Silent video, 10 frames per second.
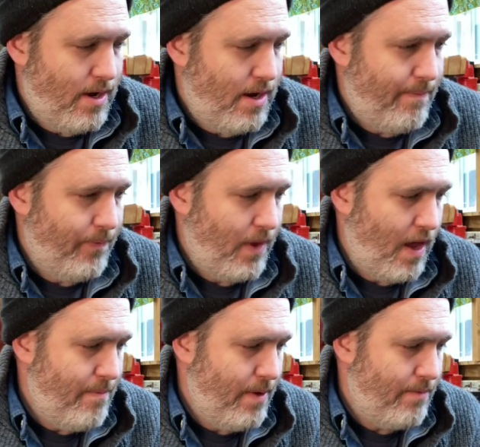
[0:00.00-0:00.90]
Um,
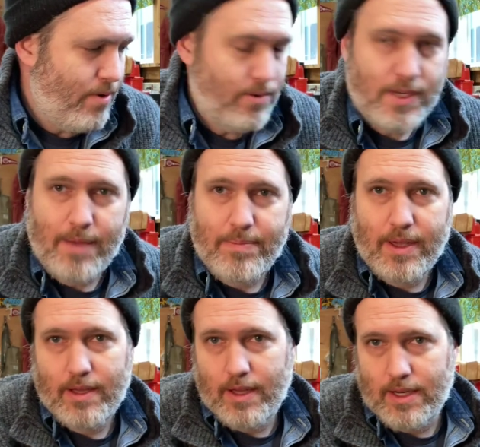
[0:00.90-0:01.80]
I've been
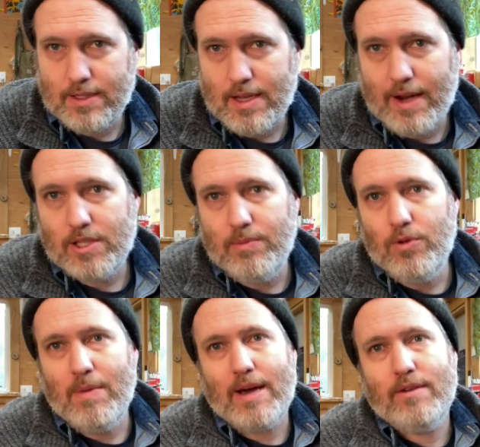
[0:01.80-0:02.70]
prototyping and designing some
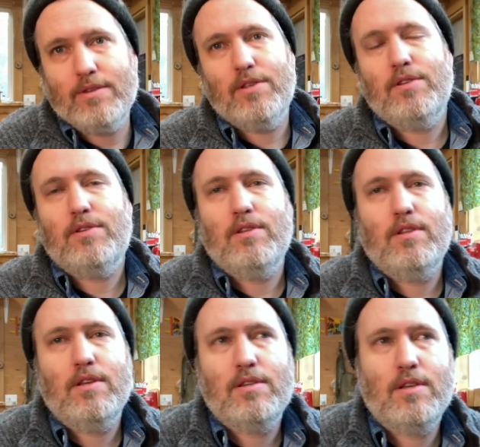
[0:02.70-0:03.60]
new models this
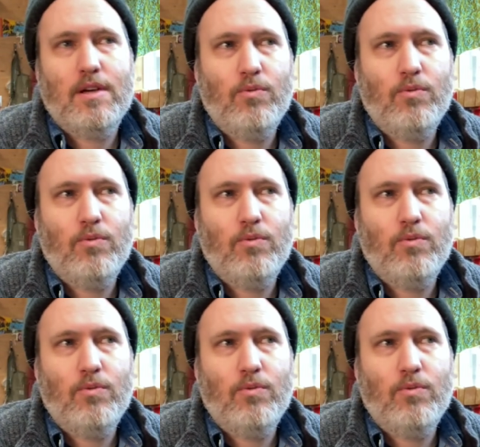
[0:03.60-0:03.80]
this uh,